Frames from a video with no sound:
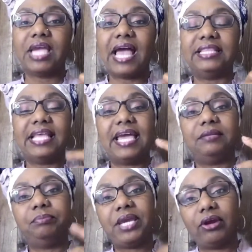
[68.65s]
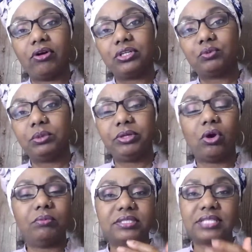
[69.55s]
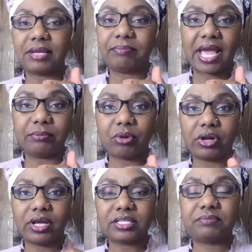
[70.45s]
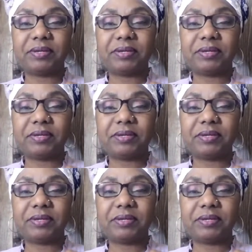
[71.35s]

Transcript: and then parents would be almost like byproducts.